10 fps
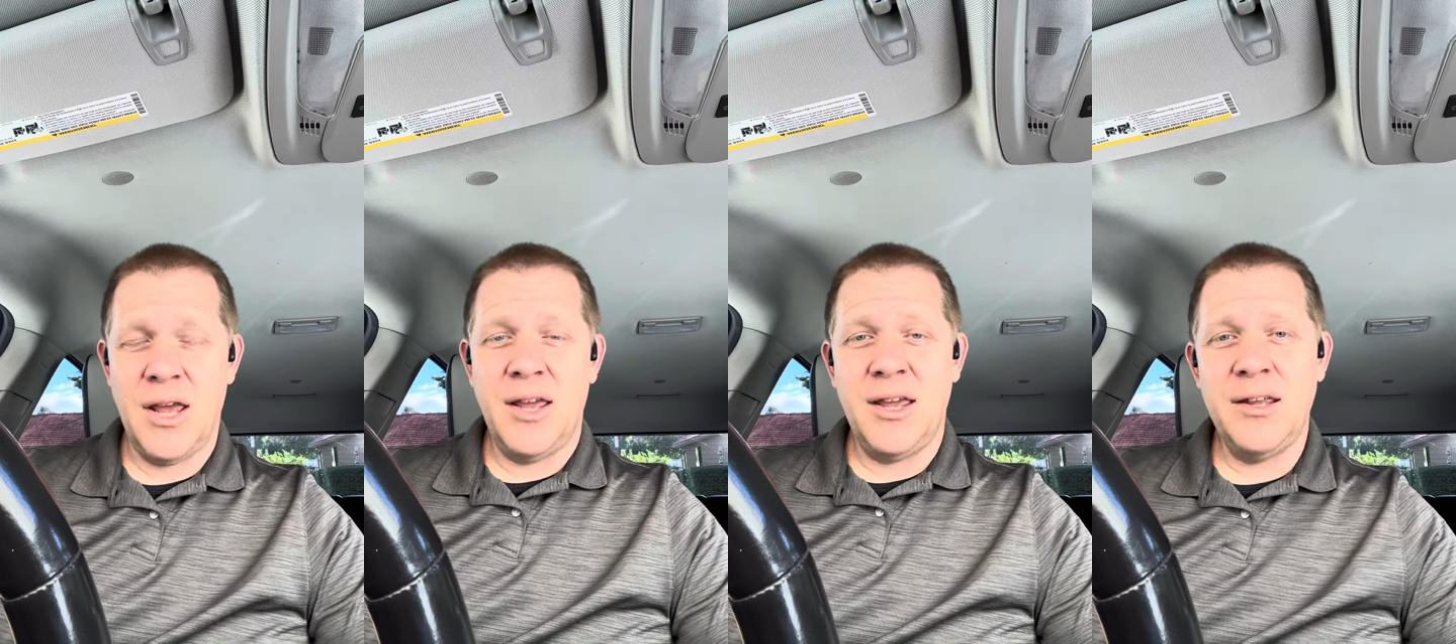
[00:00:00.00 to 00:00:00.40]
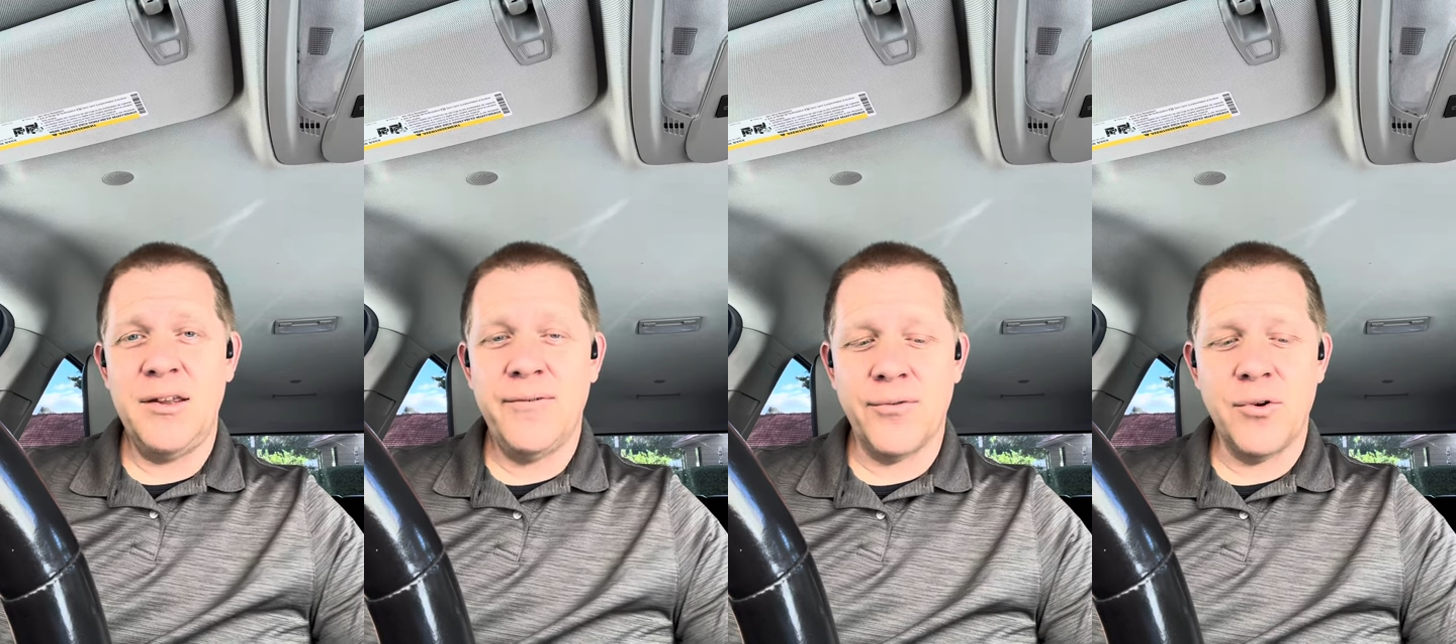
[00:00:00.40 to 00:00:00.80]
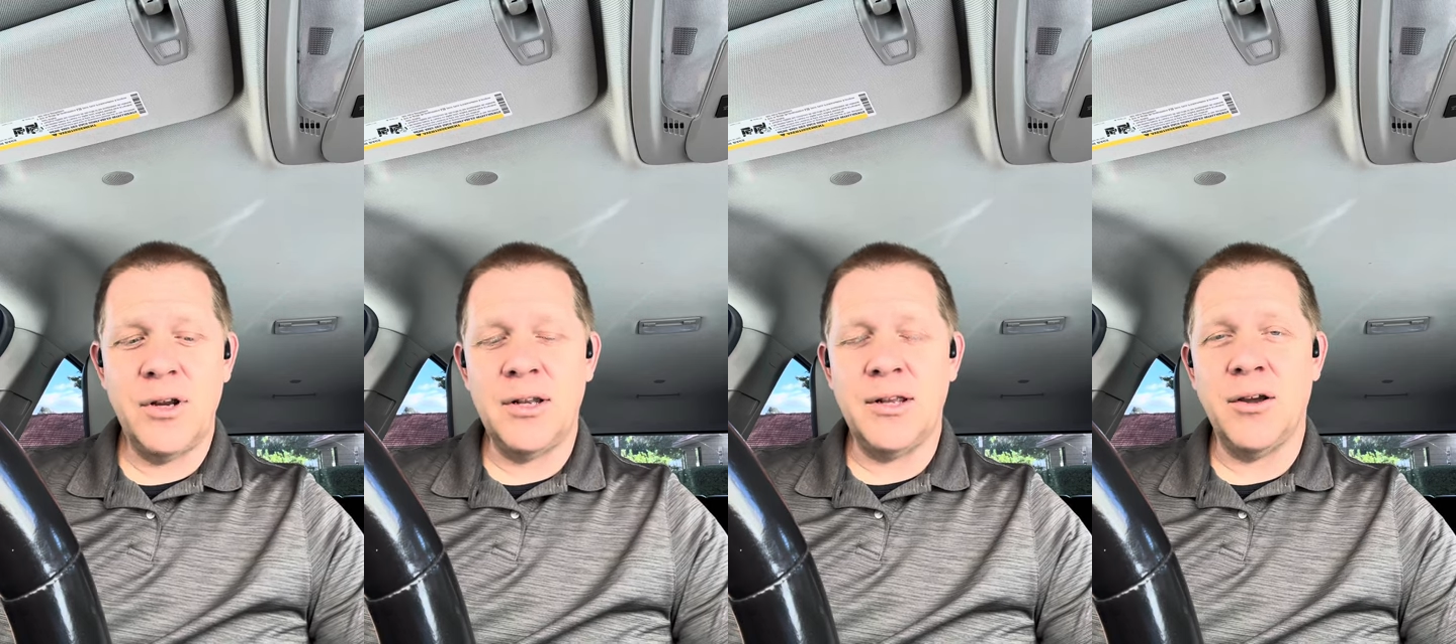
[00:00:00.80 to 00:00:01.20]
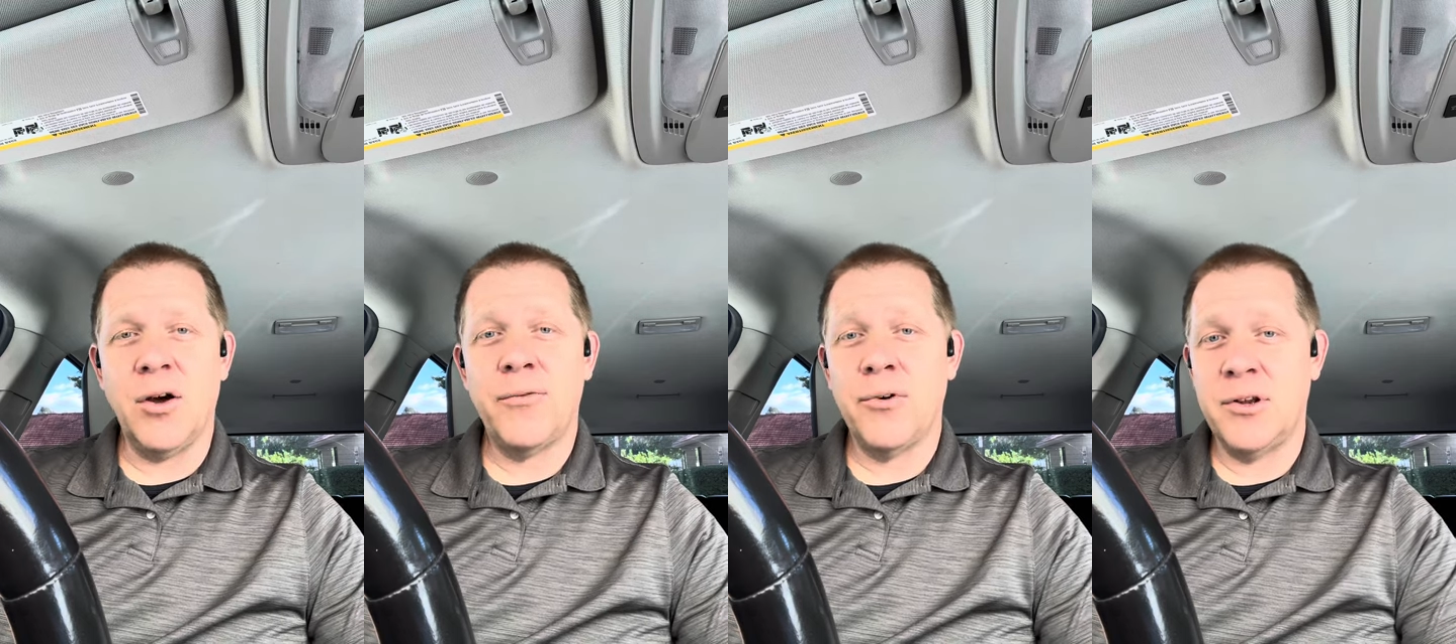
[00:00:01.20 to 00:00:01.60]
He freely
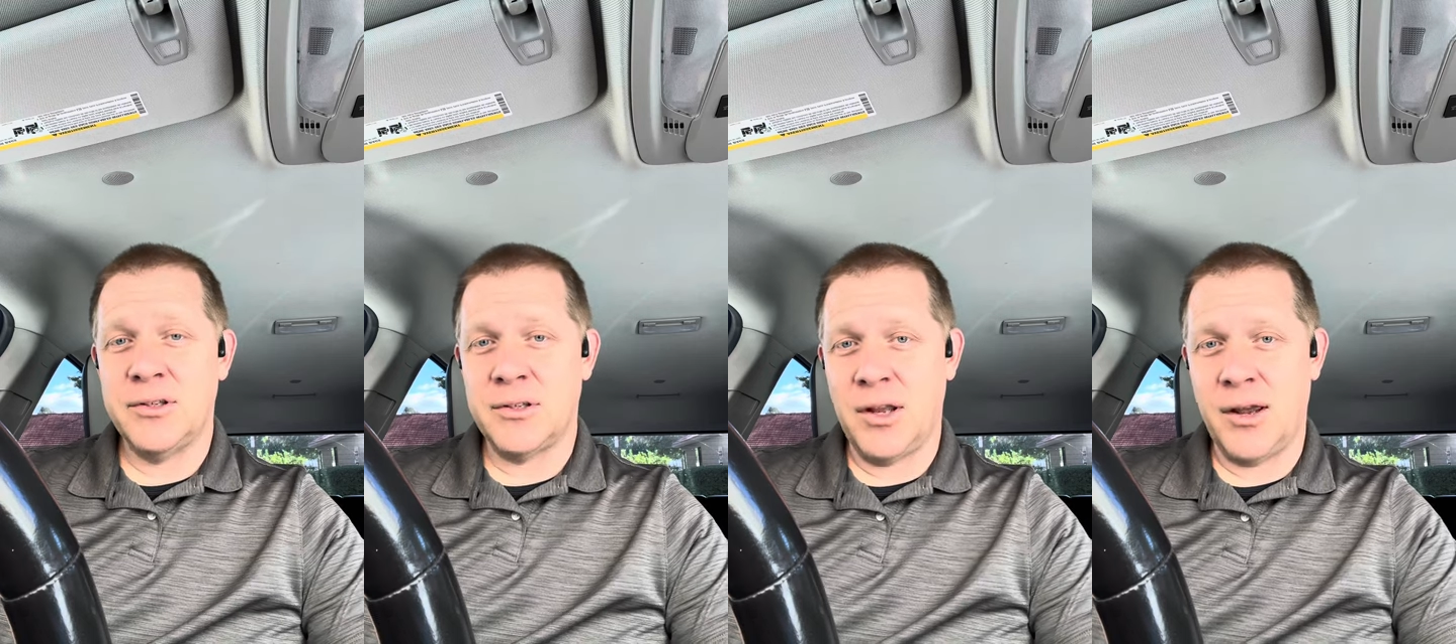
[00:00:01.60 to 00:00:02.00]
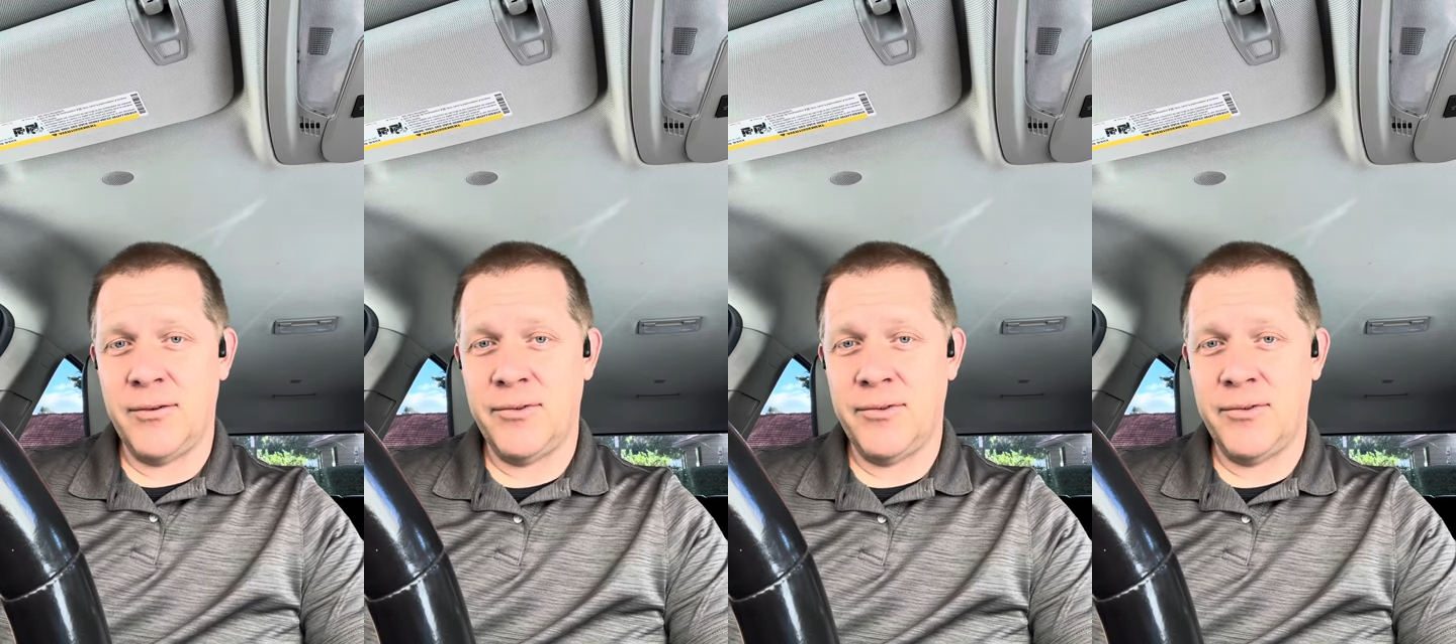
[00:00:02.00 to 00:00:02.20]
offered his life.